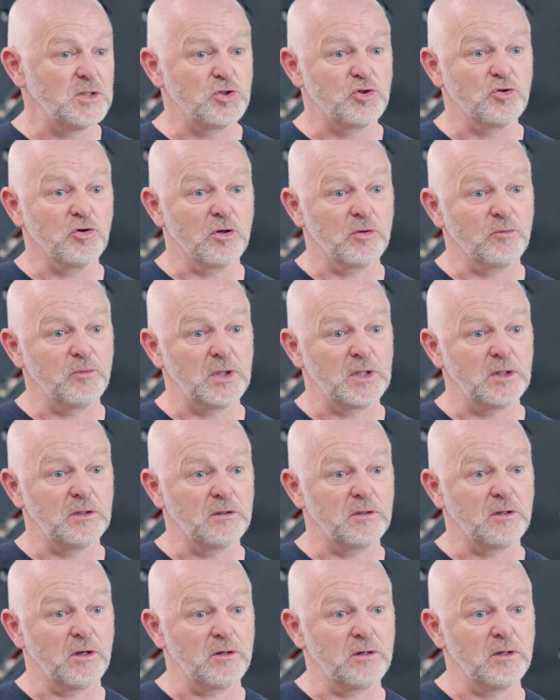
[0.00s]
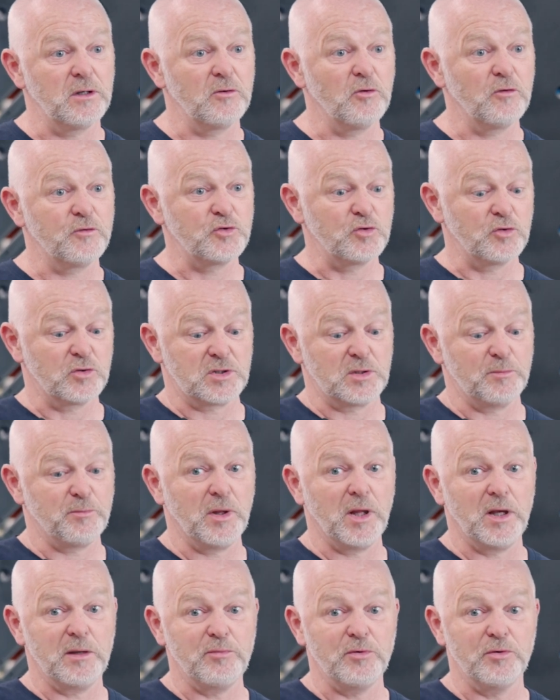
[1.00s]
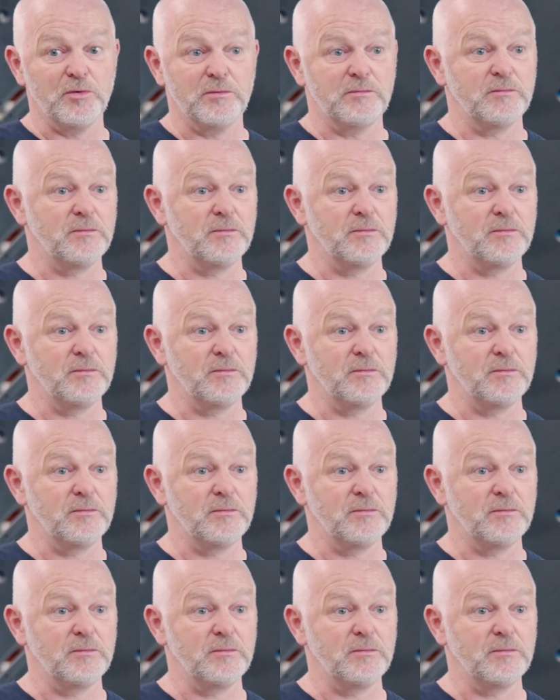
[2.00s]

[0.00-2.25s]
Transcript: short, we can turn an offshore supply boat